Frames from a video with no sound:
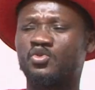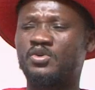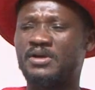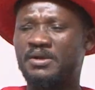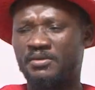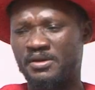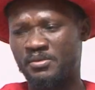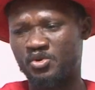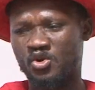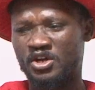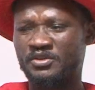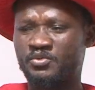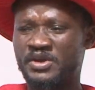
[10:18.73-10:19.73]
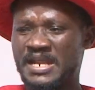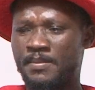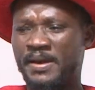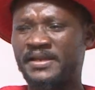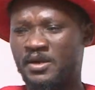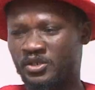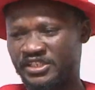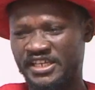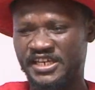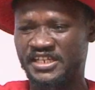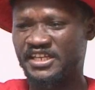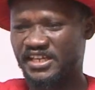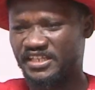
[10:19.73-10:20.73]
so because we na man dey o say
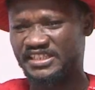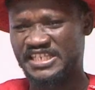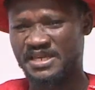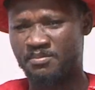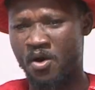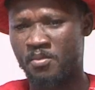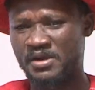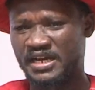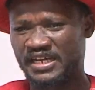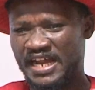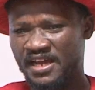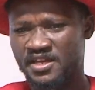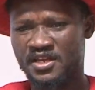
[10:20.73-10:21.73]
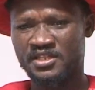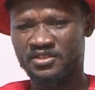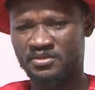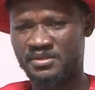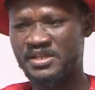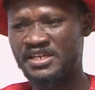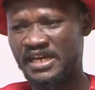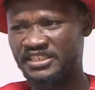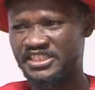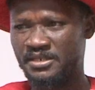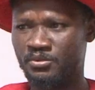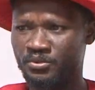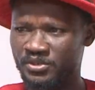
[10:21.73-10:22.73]
ye te bom kakra. You ni kan
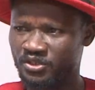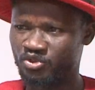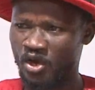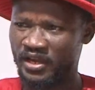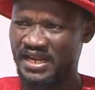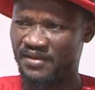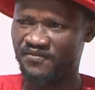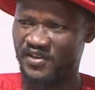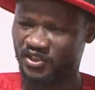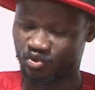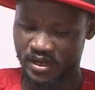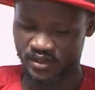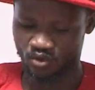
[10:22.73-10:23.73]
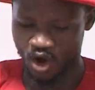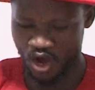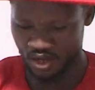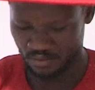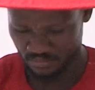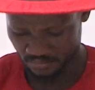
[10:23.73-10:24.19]
chemu mi John eleven verse one ko.